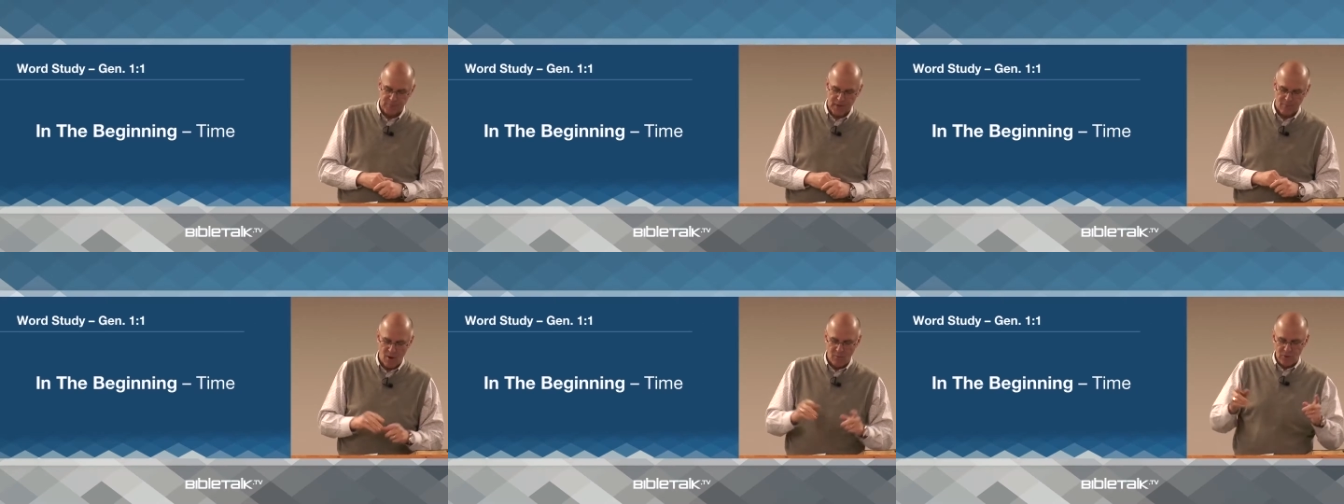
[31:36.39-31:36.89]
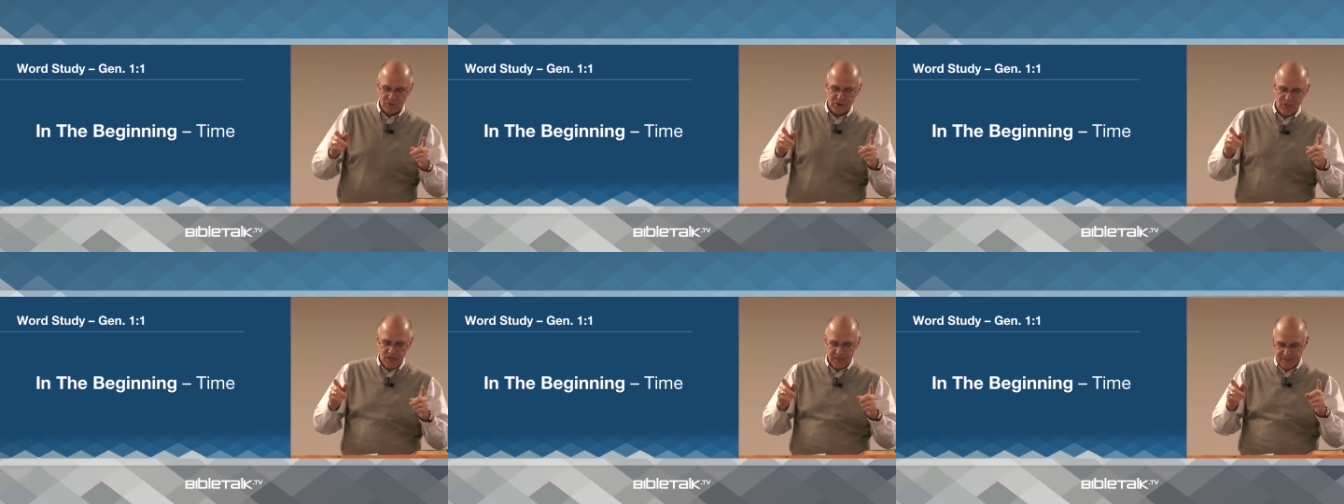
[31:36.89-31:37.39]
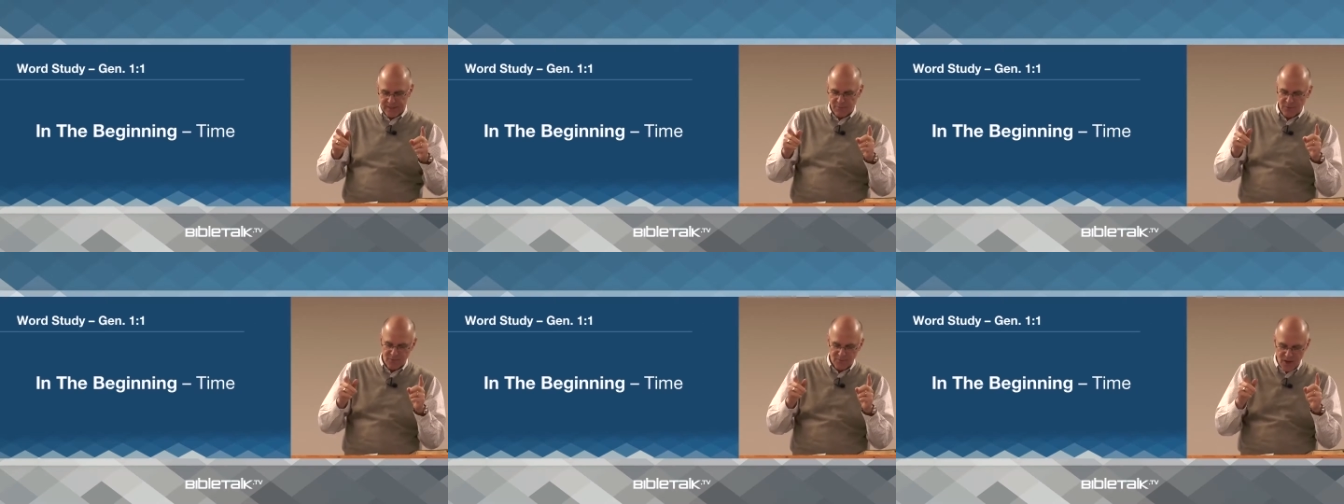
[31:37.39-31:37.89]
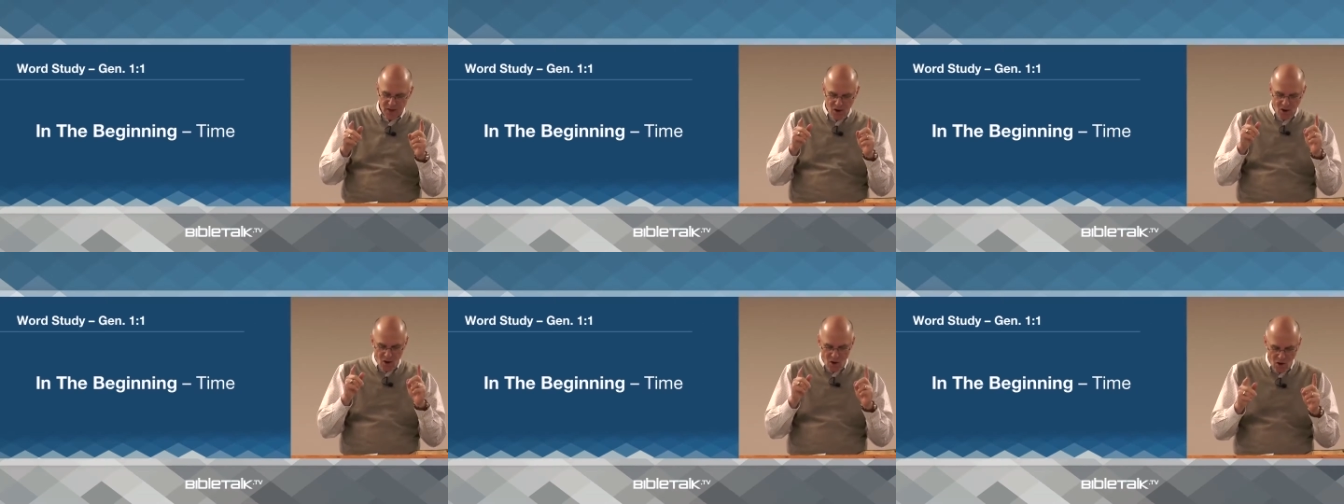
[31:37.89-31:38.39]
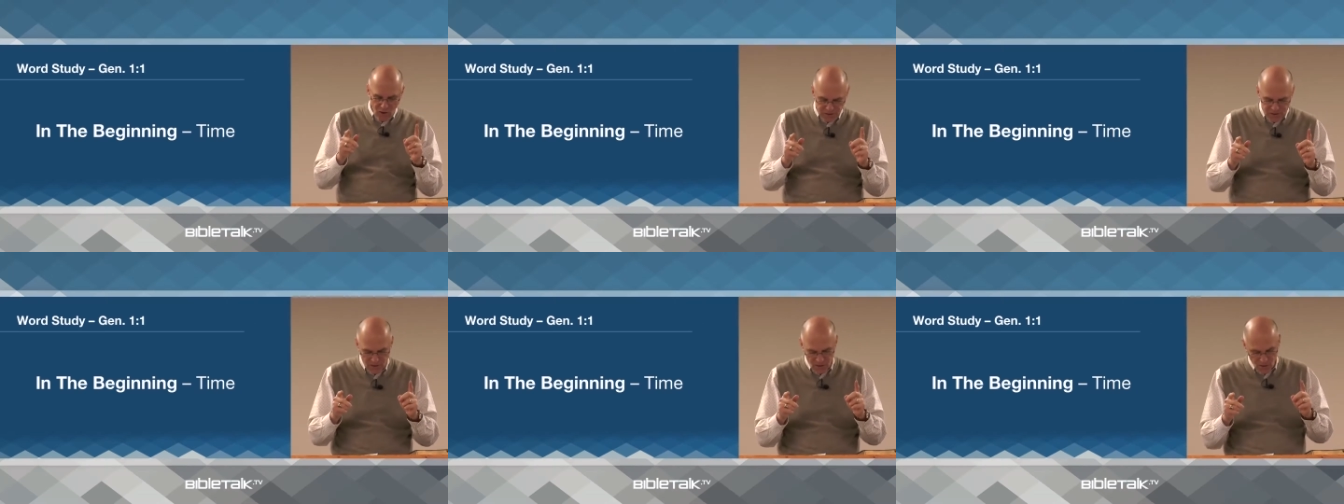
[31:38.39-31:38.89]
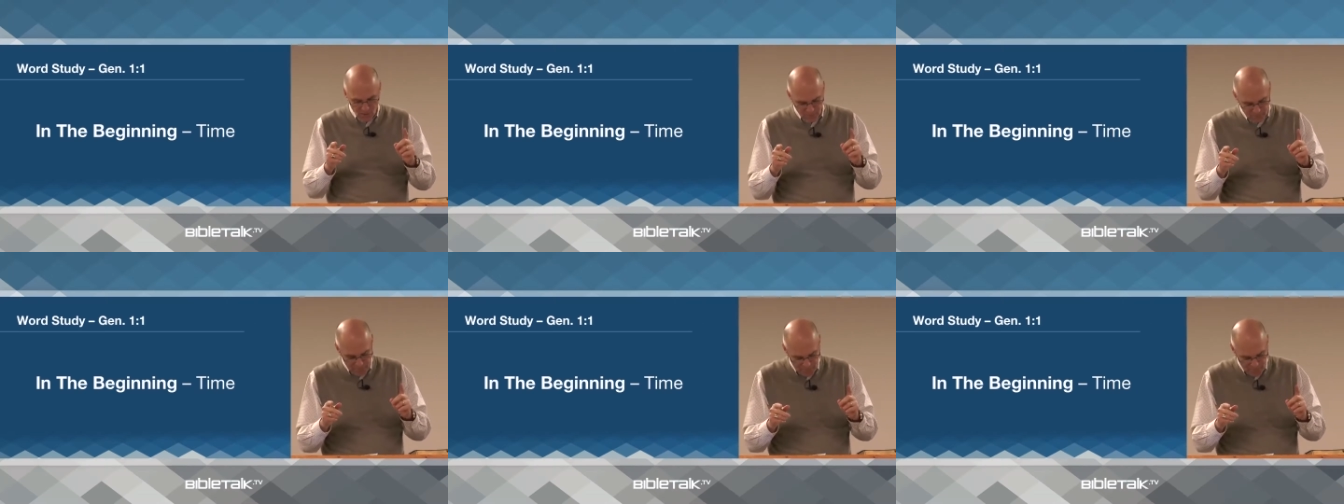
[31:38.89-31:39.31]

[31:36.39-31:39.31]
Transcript: I'm almost done, stay with me. Also,